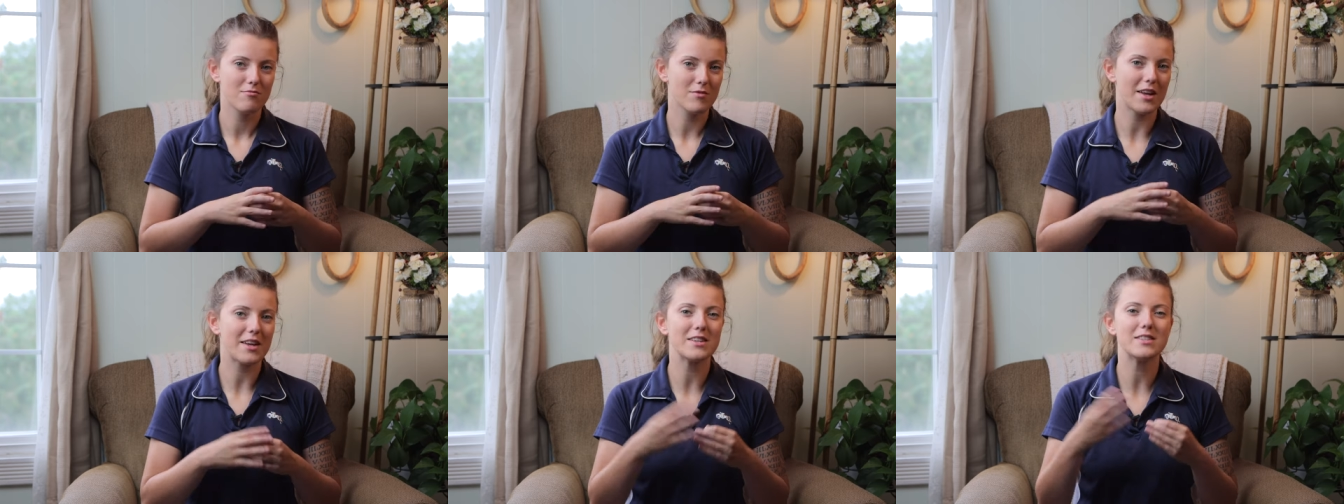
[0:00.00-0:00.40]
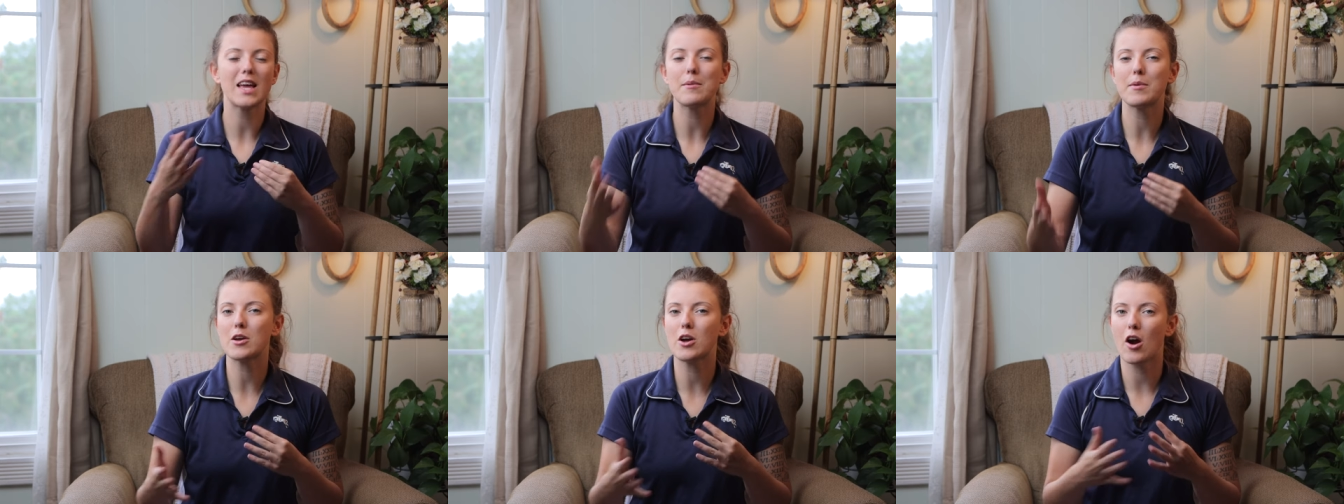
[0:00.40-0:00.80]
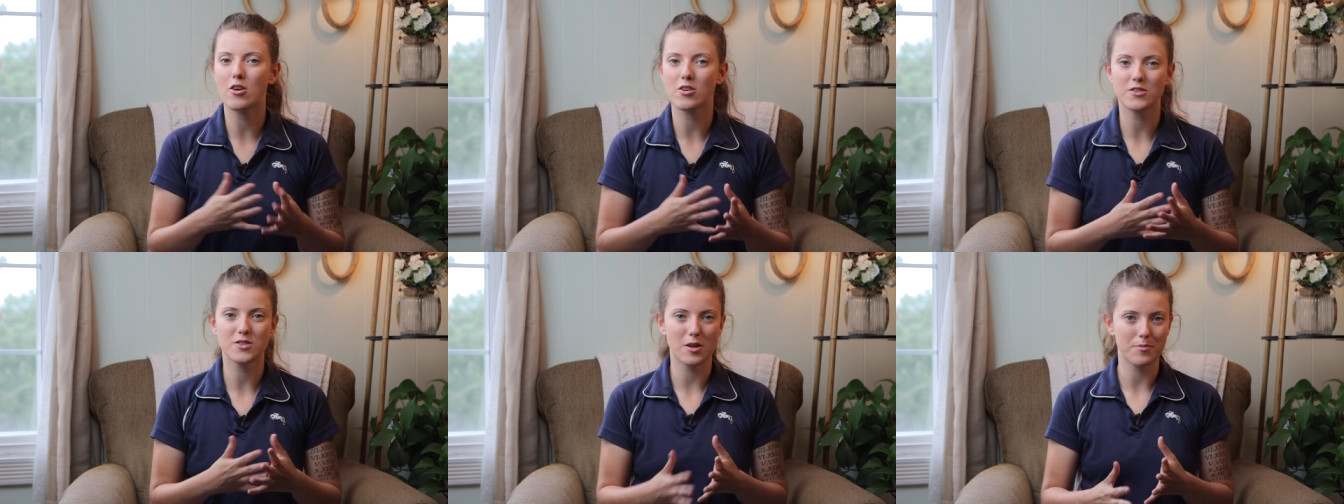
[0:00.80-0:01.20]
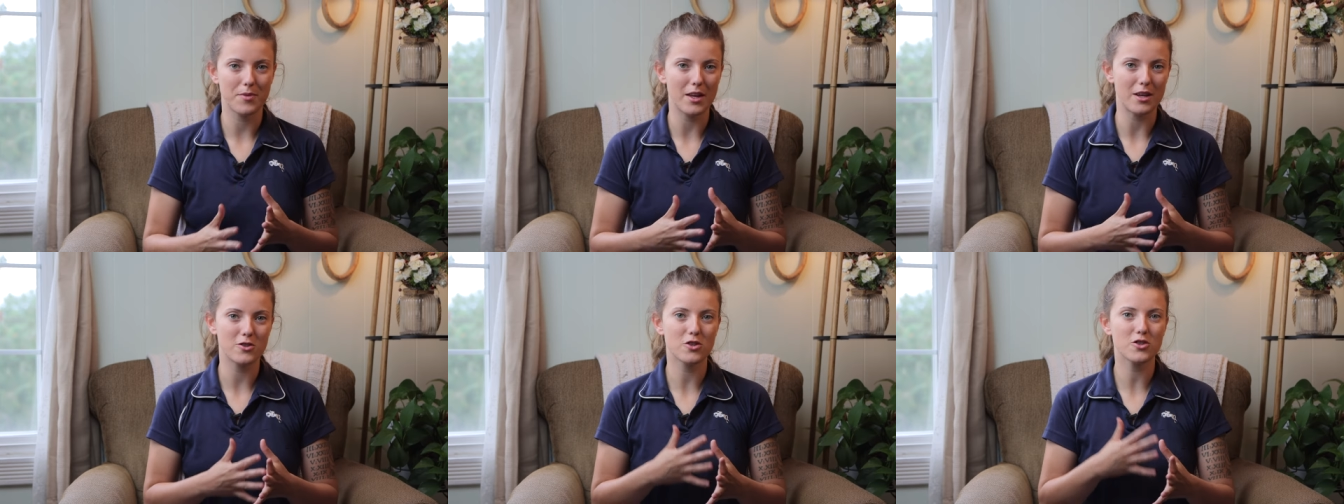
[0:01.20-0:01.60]
like a debit card or
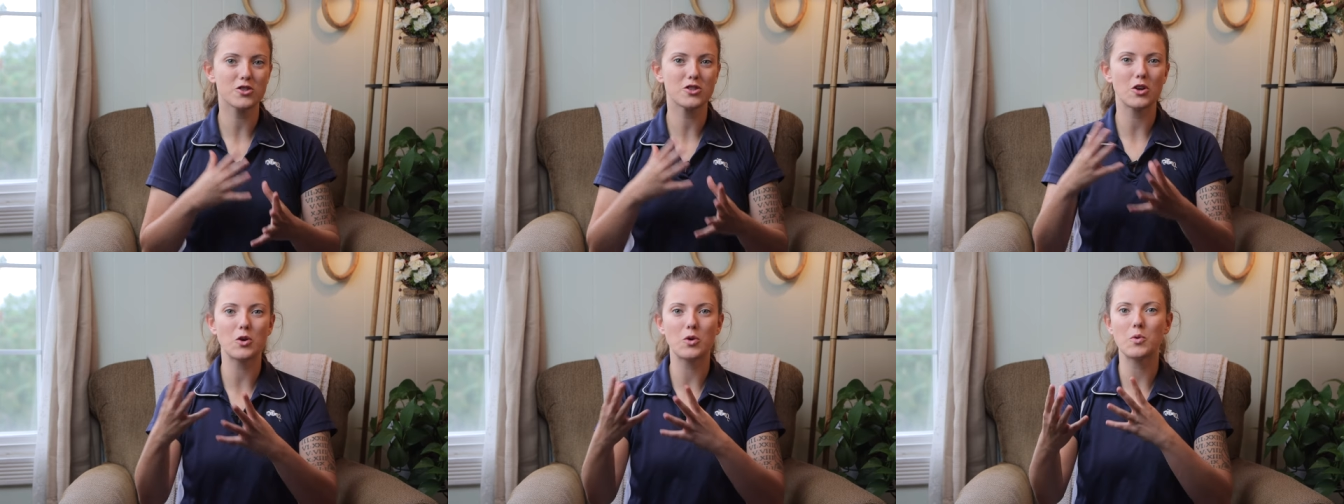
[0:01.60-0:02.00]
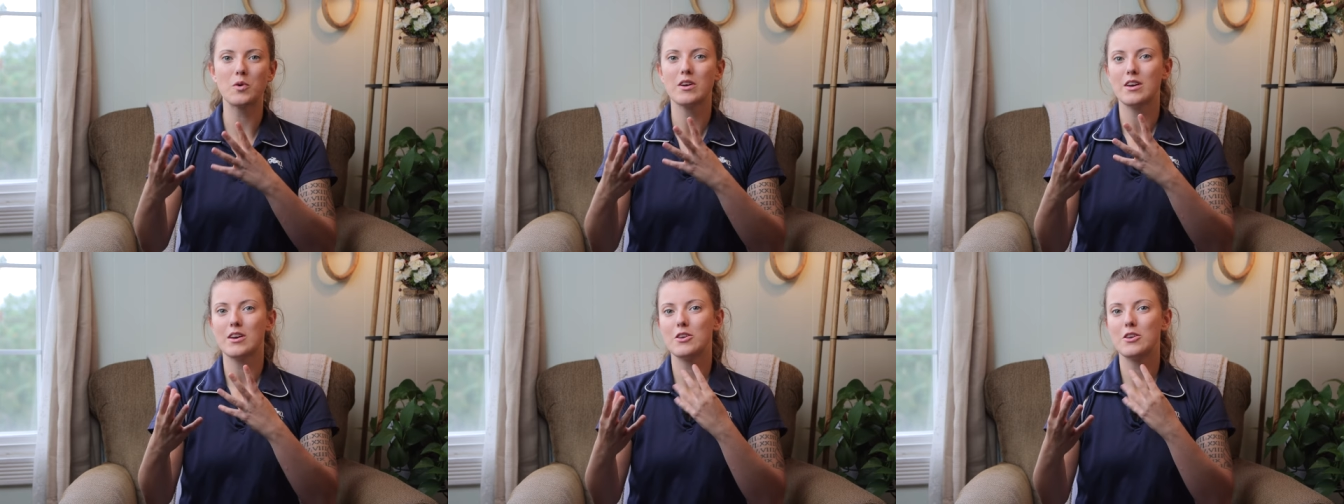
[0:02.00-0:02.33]
something just so